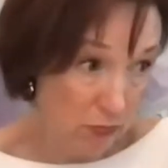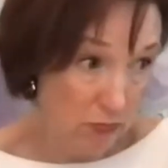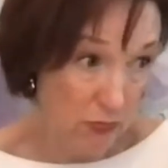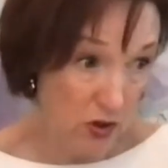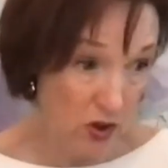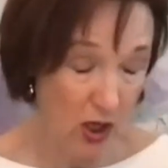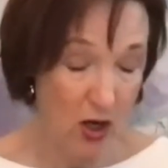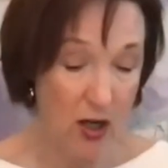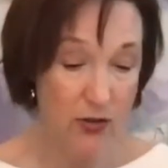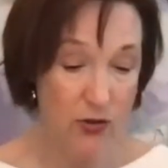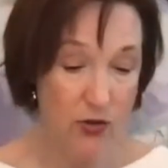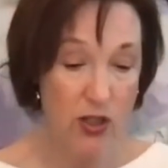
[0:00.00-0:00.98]

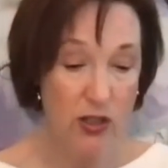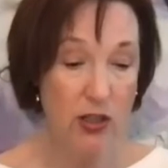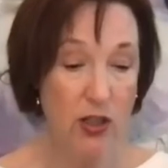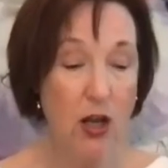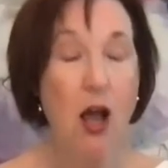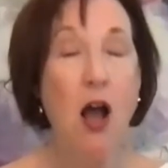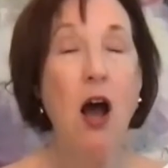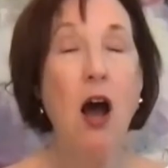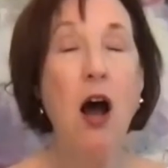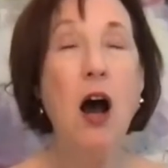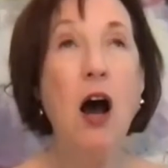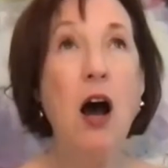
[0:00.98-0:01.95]
psychiatrist,
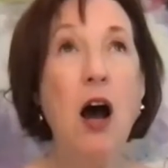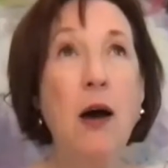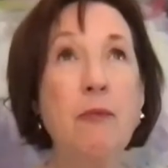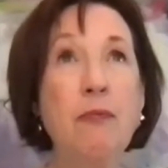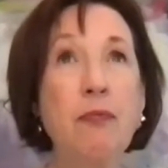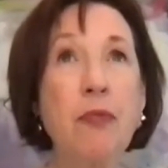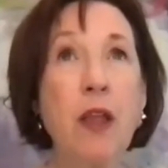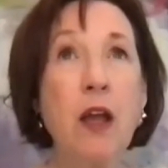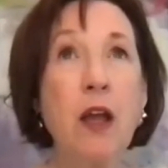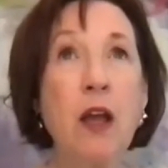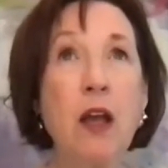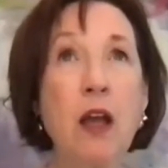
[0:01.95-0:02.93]
but
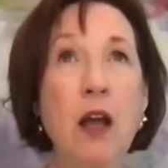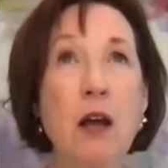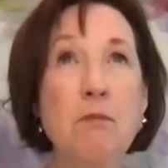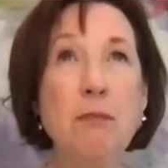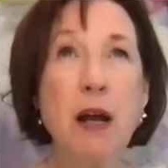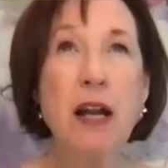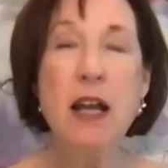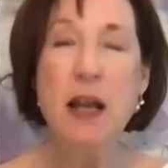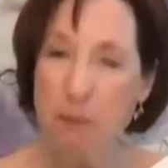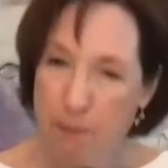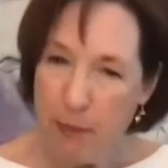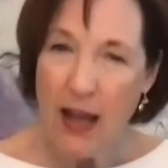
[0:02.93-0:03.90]
he
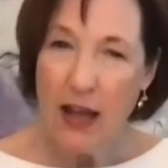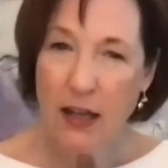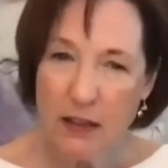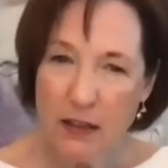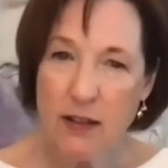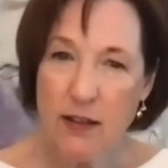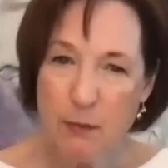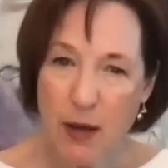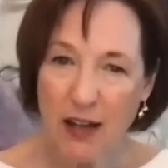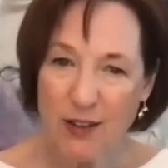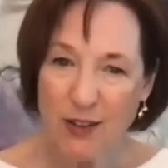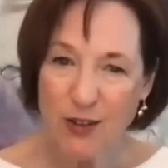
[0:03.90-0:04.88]
abandoned the
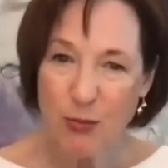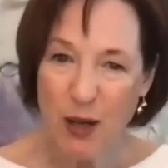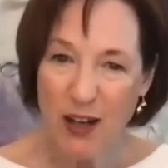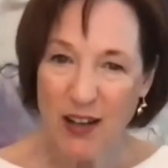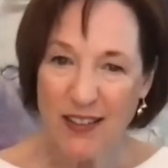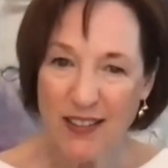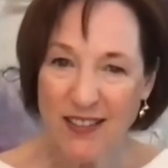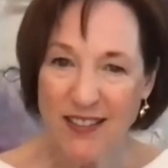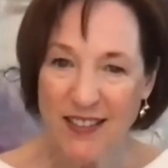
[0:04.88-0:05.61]
medical model.